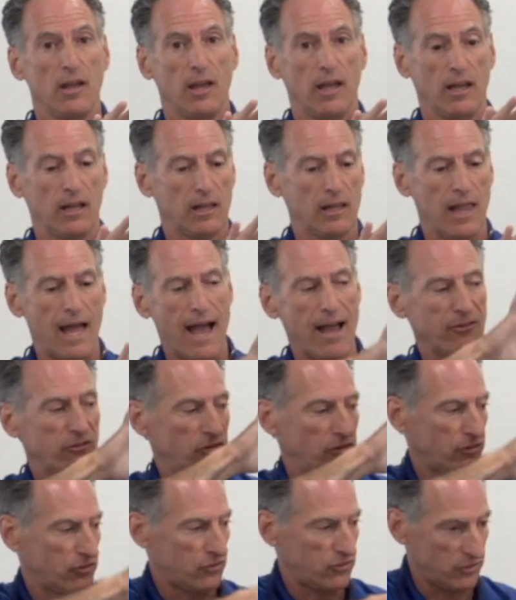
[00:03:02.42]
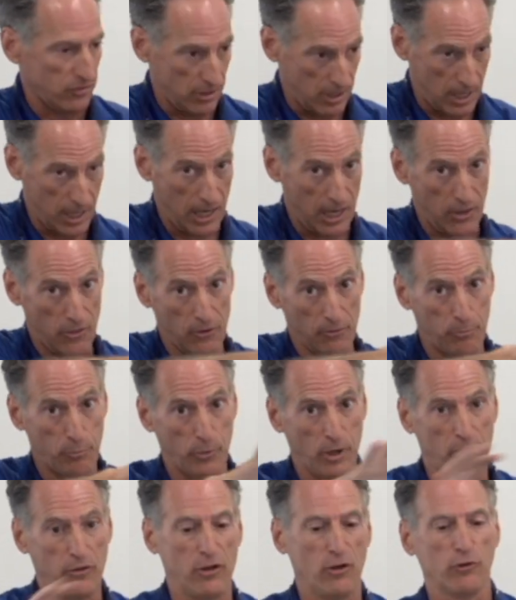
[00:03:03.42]
and glasses in
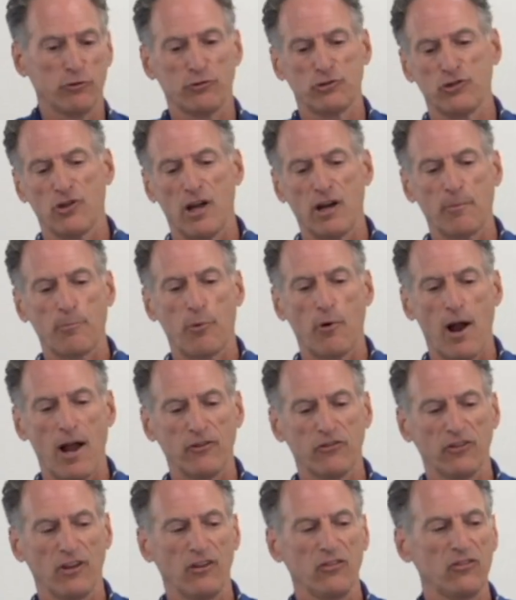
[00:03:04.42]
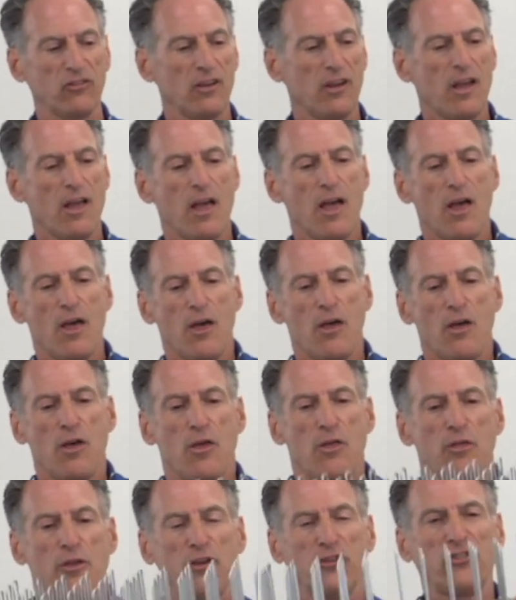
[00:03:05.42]
the ultrasonic process.
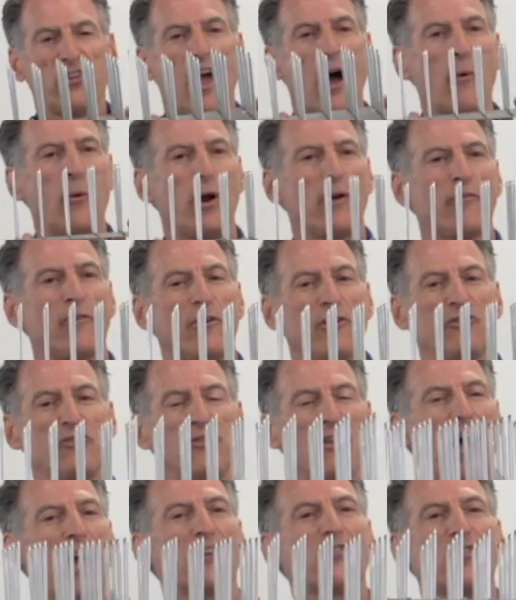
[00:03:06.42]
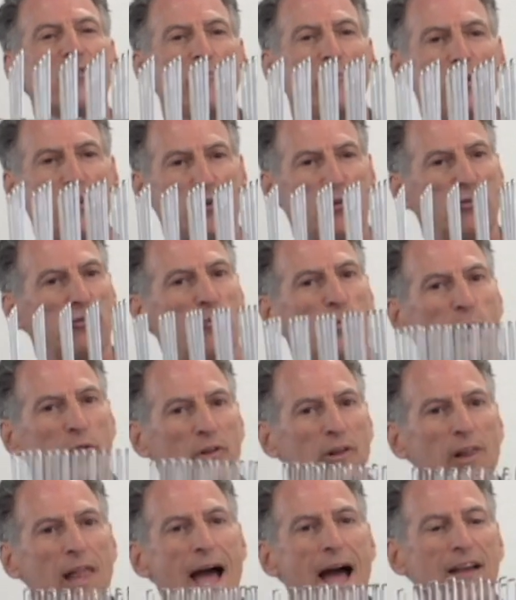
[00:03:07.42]
This, however, is not to be used
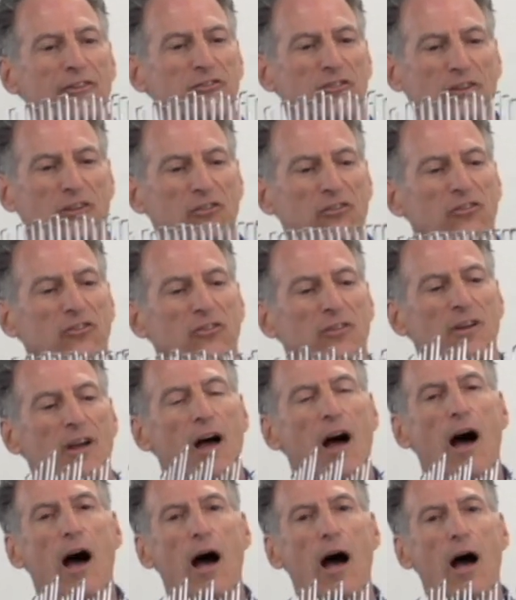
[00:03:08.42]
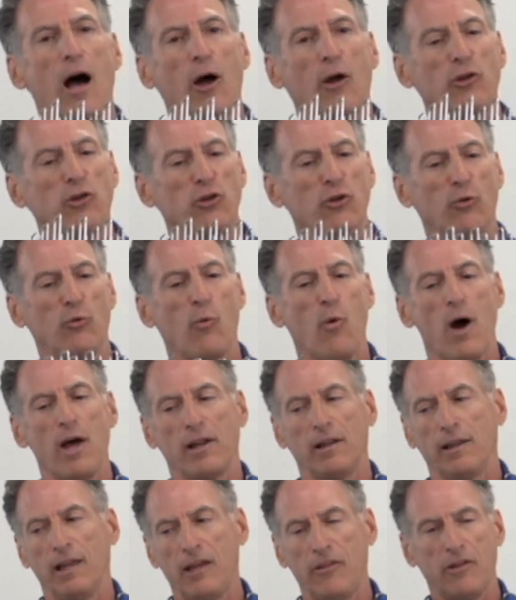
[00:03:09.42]
with glasses. You'll
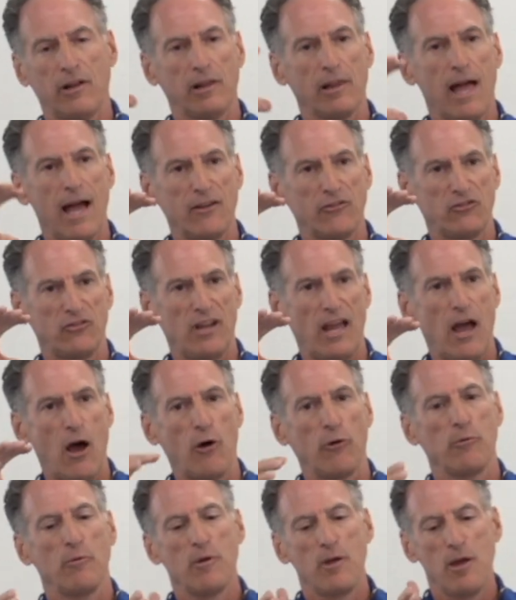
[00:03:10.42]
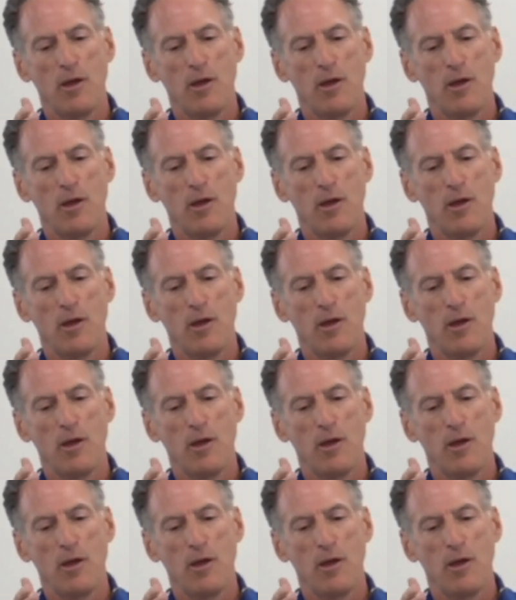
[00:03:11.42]
want to lay the glass down,